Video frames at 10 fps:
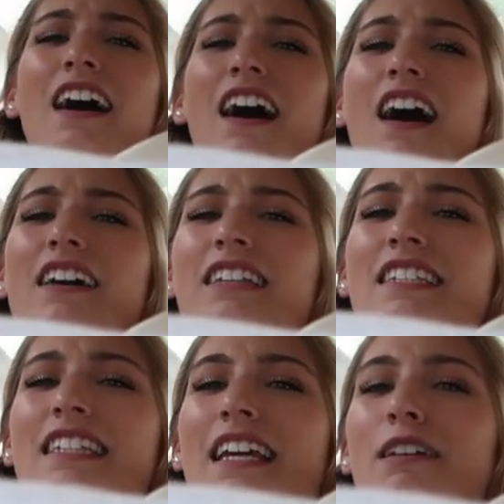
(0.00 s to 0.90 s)
on
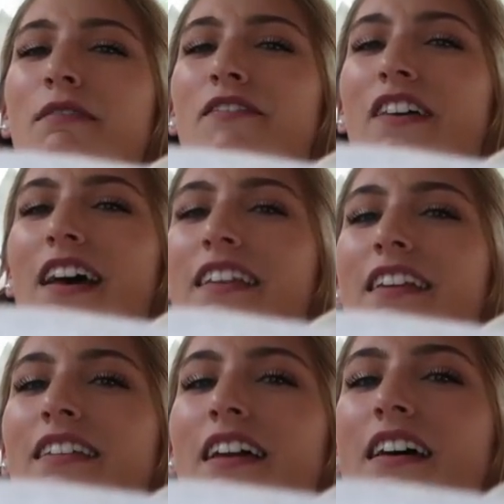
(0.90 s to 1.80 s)
the day we
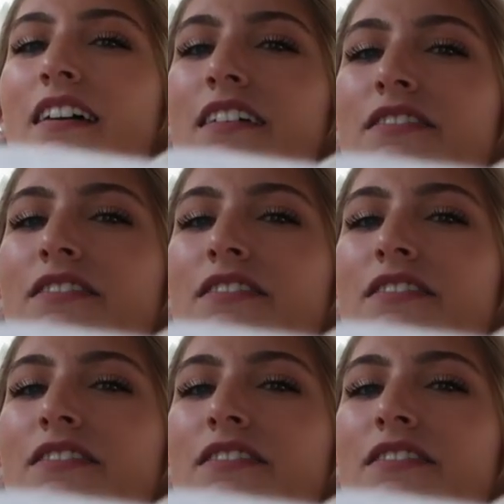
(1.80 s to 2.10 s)
fell in love.